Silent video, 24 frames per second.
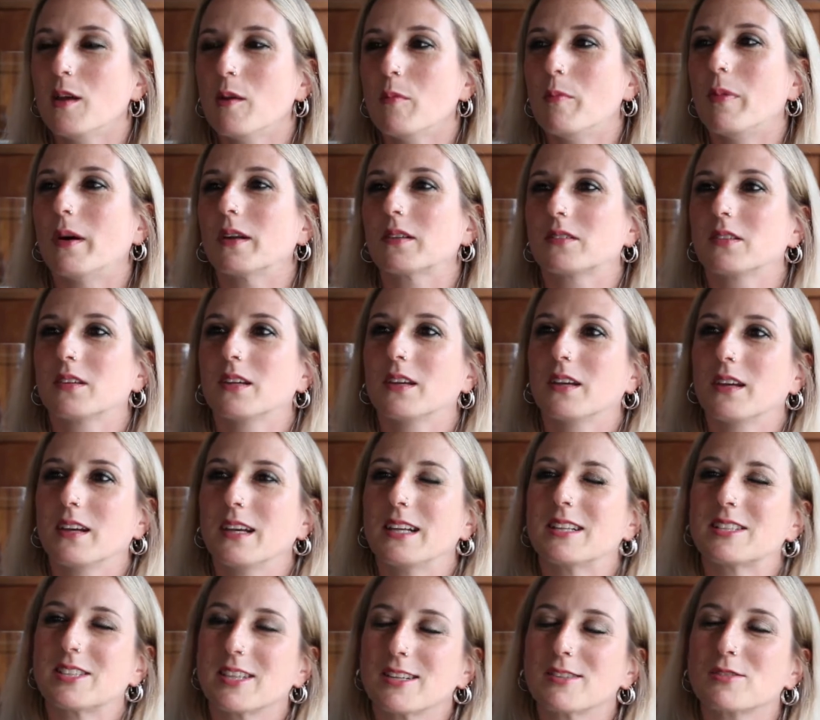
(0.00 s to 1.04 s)
But
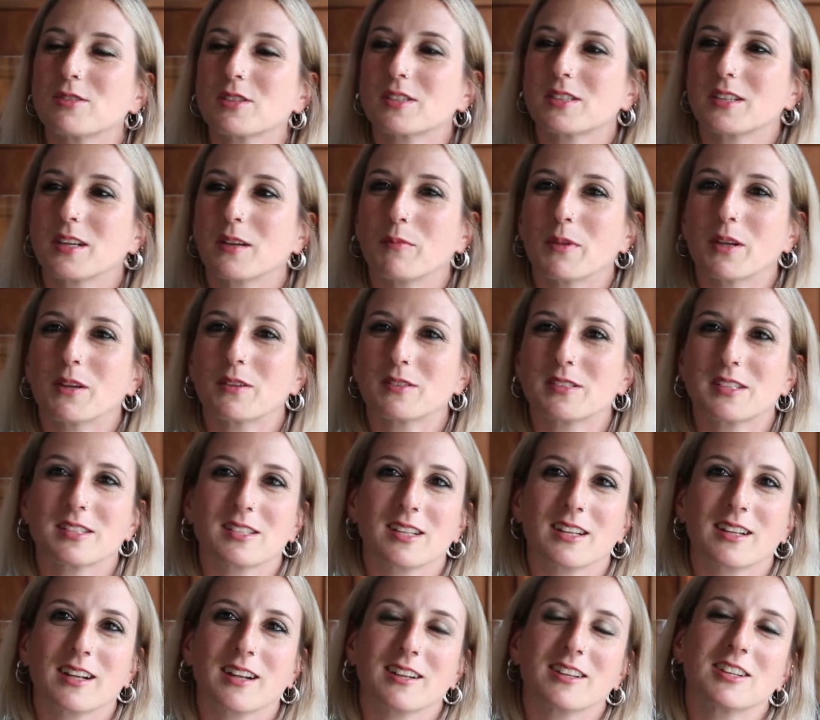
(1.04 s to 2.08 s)
it's interesting because it's
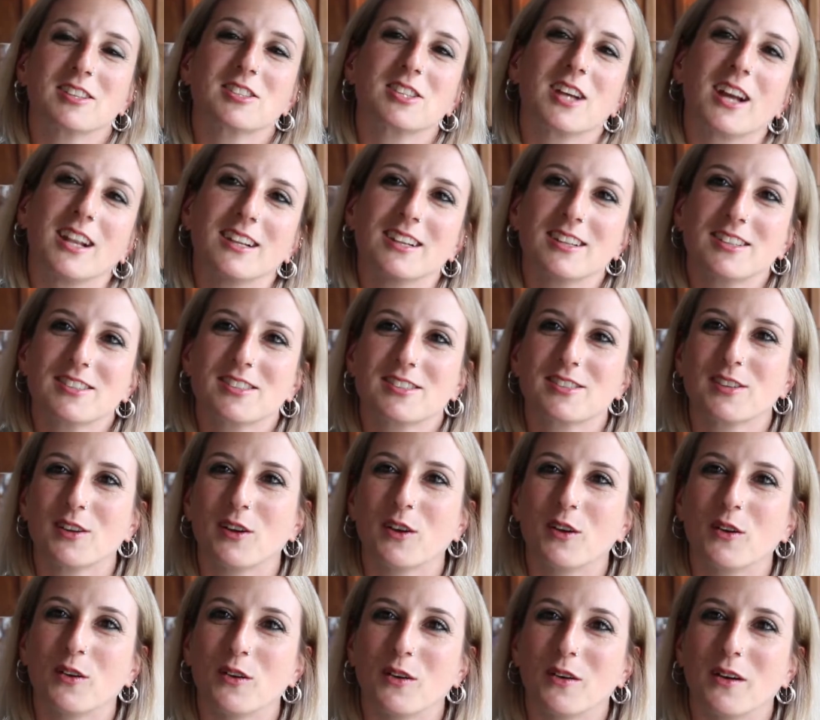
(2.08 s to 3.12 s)
another challenge, so
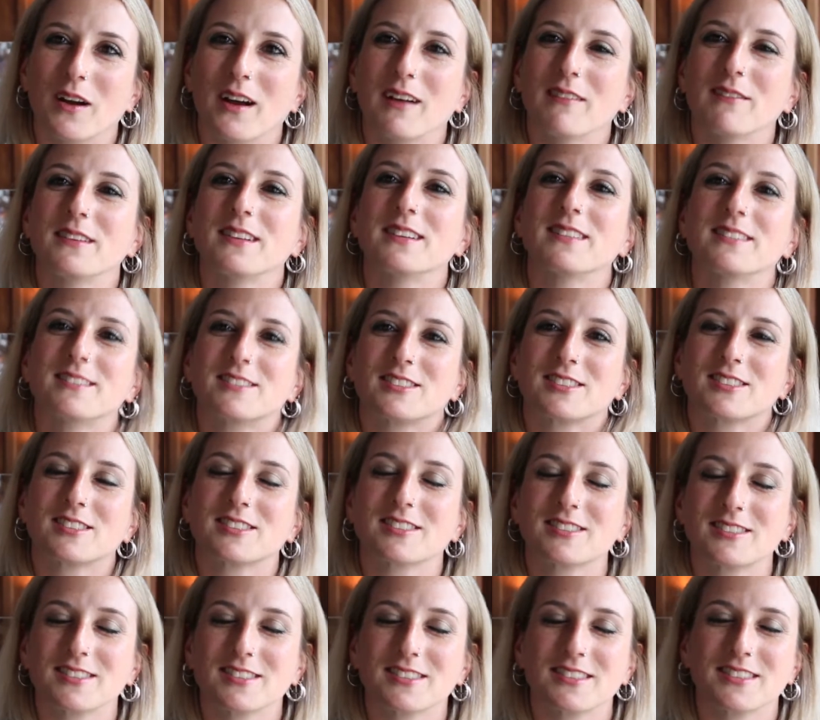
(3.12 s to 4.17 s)
I will just
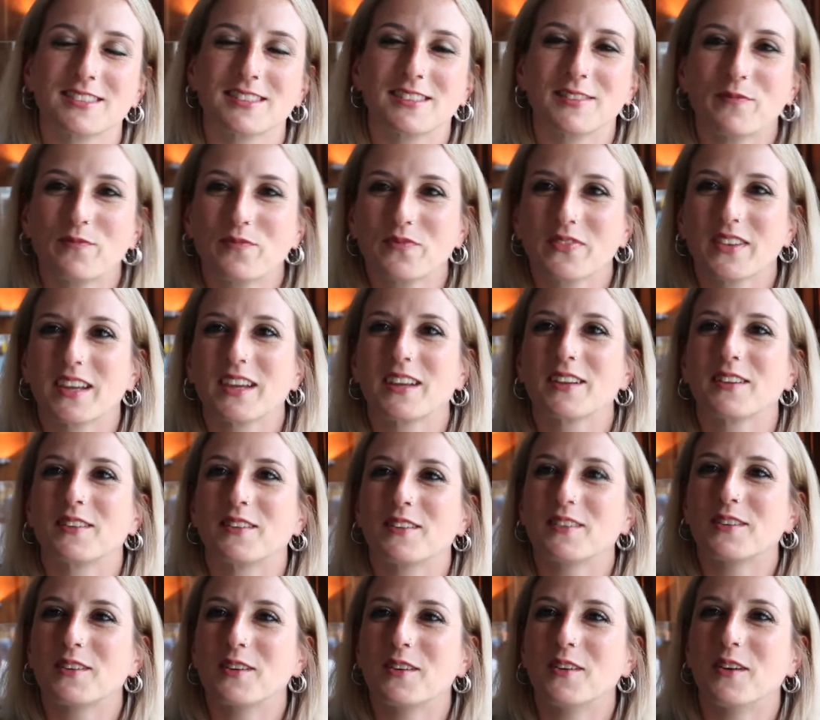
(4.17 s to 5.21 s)

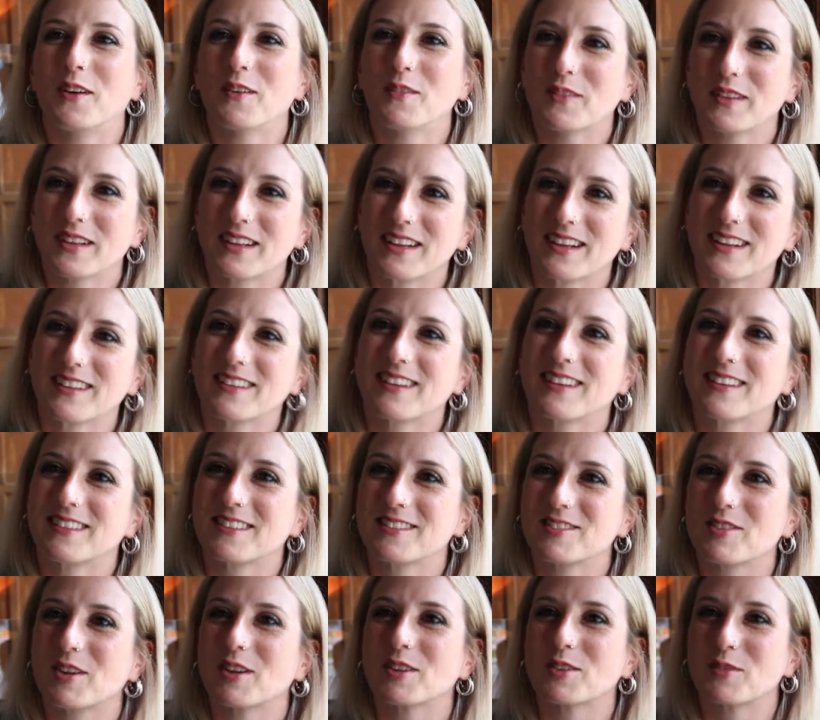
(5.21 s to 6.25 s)
go on with it and
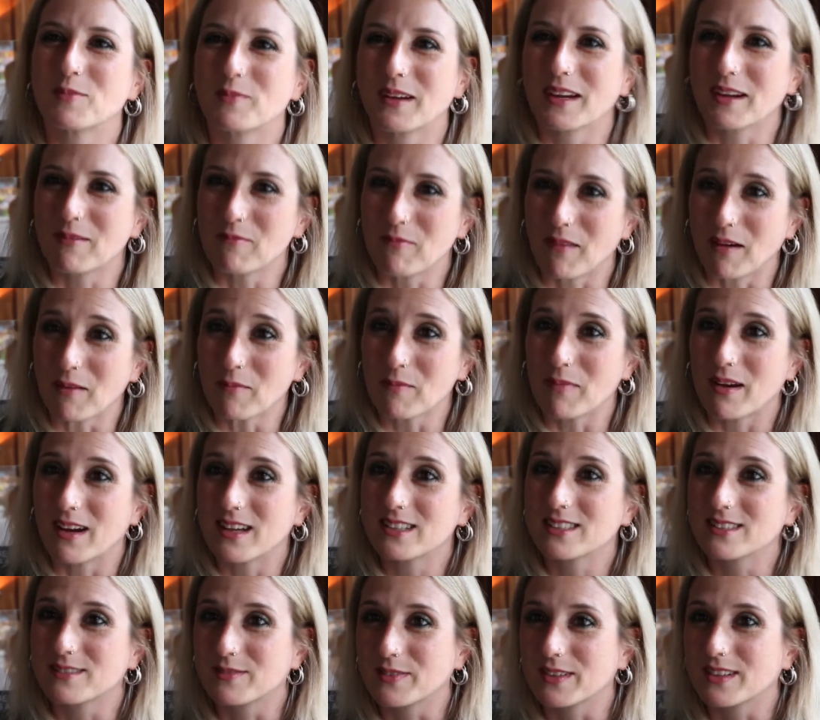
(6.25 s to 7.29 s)
try to make my
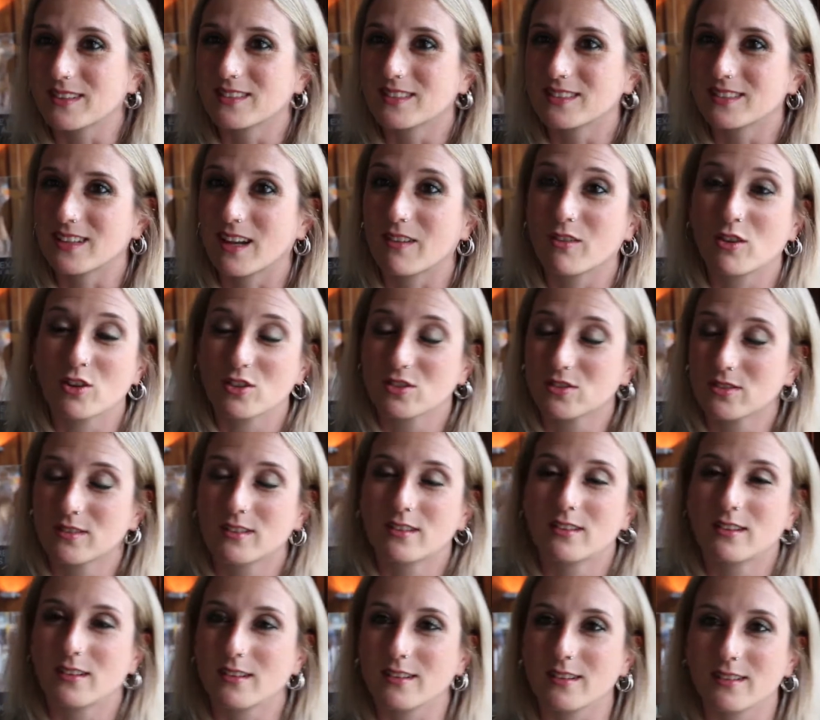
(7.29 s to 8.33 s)
best because I've got to
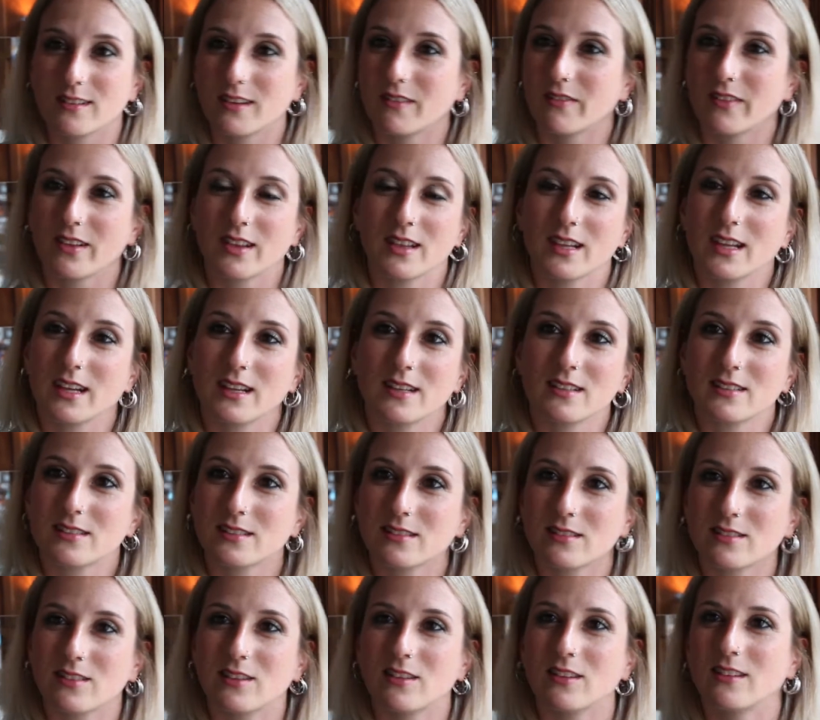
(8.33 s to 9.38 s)
learn even this.
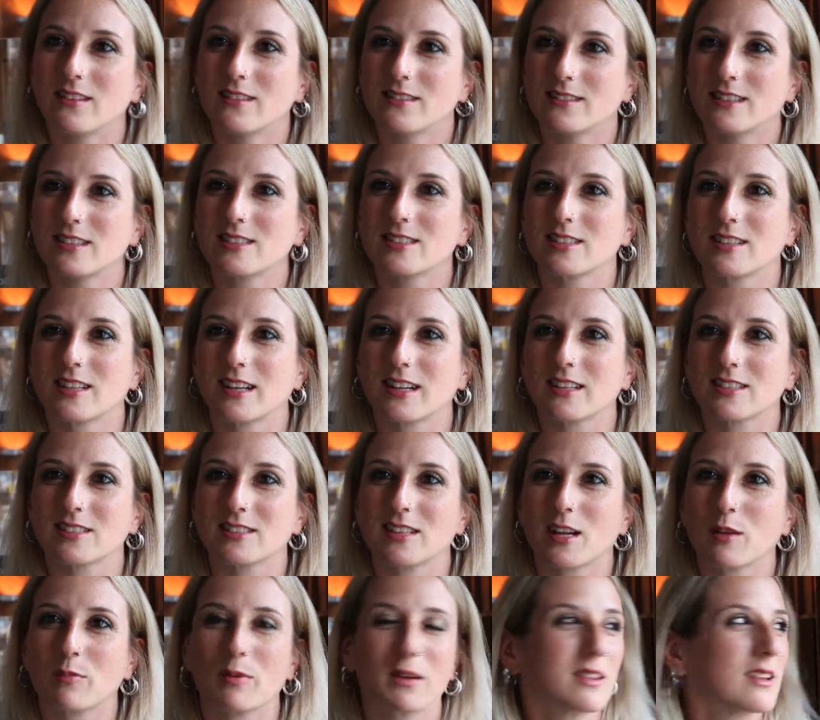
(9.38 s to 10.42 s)
So that's the next
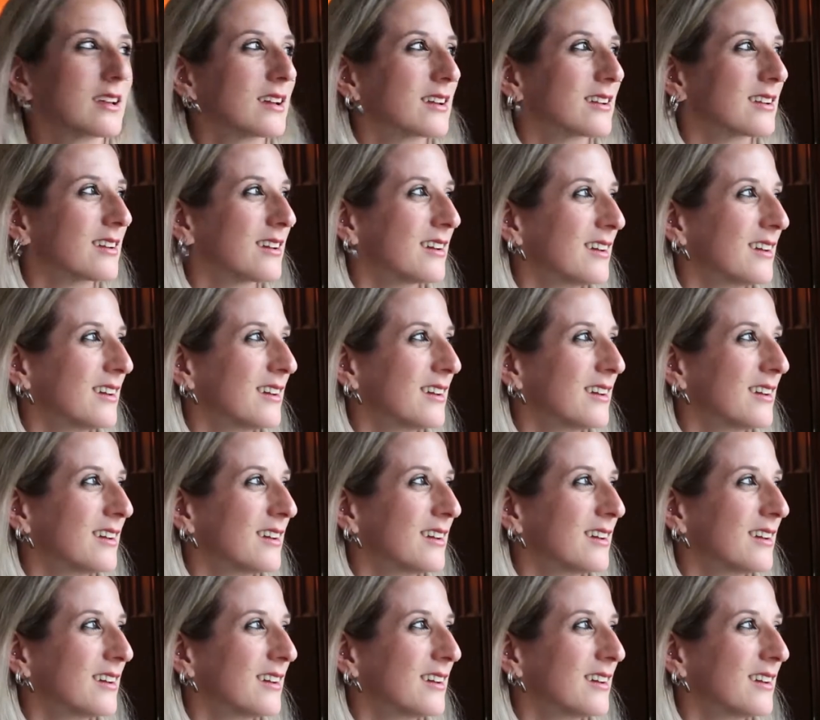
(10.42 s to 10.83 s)
step, I think.